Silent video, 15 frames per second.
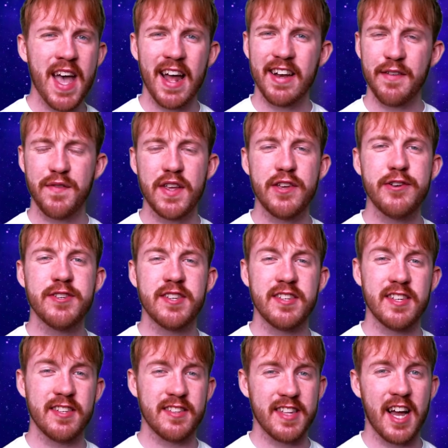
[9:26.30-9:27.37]
and if it uses
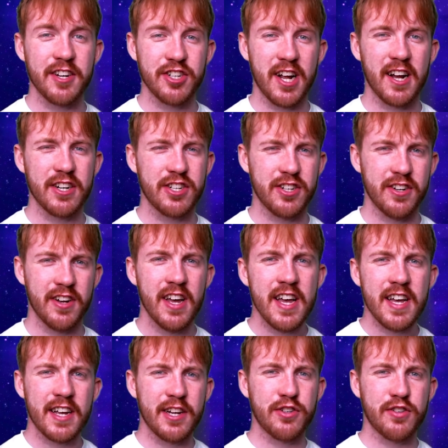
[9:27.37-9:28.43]
its dash action,
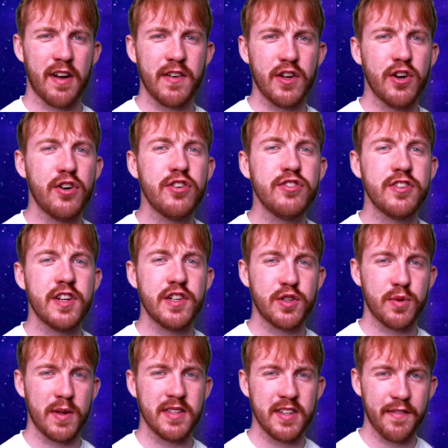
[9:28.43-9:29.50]
can travel at
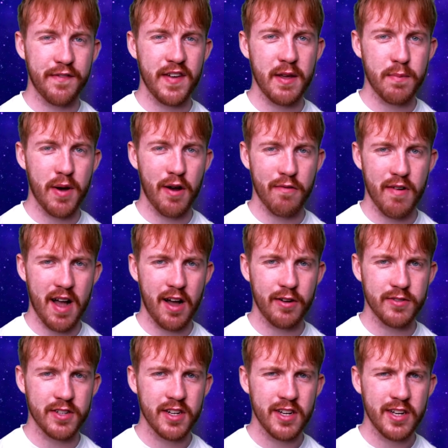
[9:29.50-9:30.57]
120 feet per
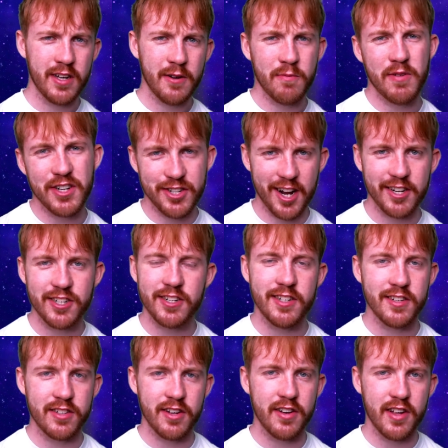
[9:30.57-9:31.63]
round, which actually
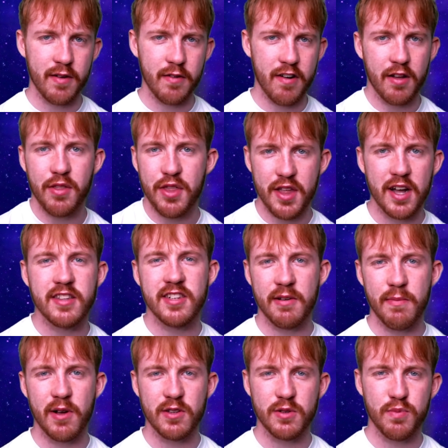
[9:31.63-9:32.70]
is only around 30
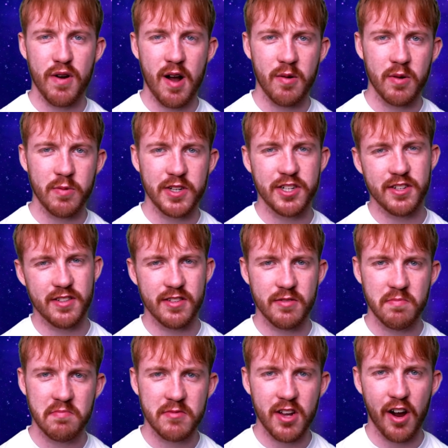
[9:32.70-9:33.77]
miles per hour, which is
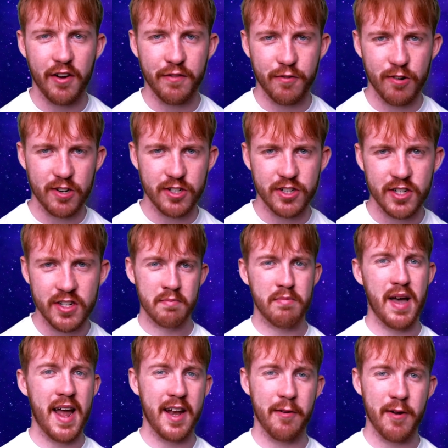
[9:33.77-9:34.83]
kind of cringe.
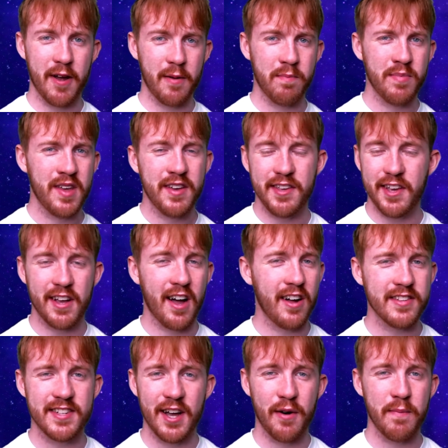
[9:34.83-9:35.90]
But anyway, you can't
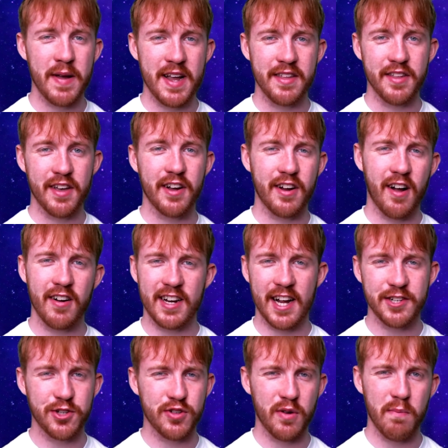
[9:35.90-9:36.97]
tell me that a
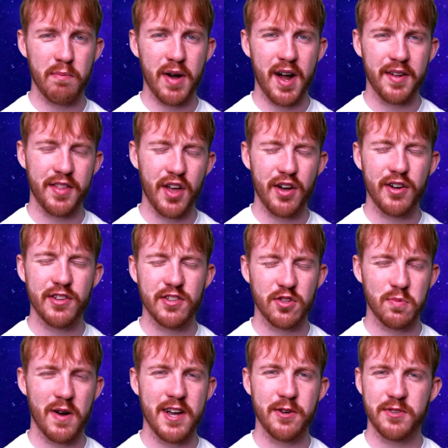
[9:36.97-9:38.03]
gargantuan bird that hunts
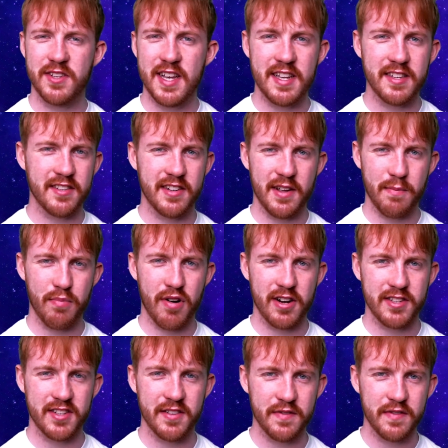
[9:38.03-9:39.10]
whales isn't
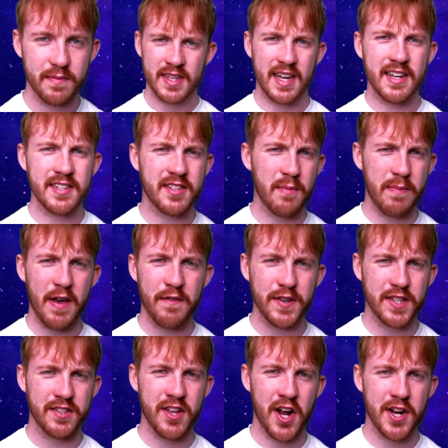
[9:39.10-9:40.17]
impressive. And as a bit of a
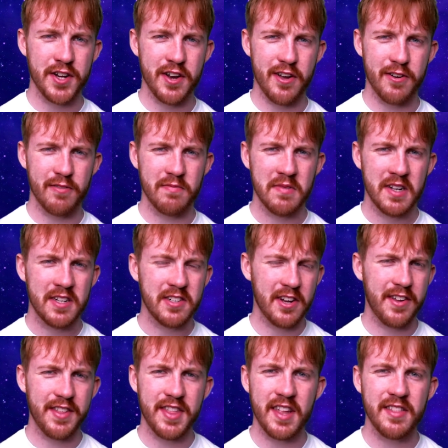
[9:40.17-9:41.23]
side note, don't
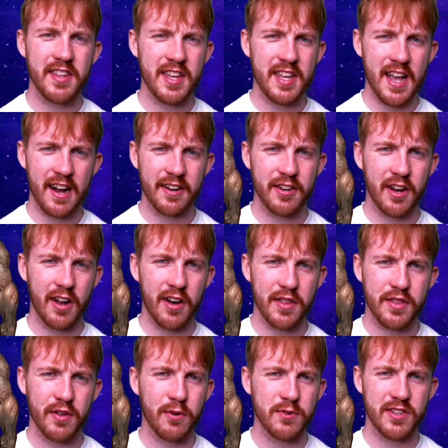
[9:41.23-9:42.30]
you think the Yagnoloth
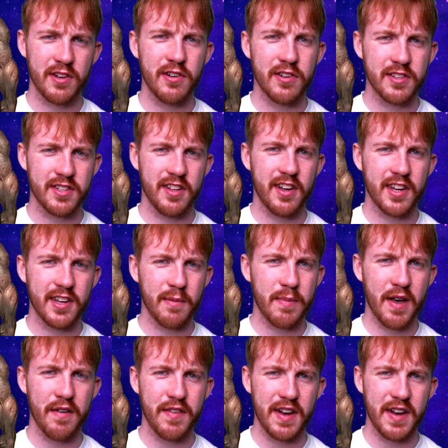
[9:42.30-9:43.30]
also looks like a bit of a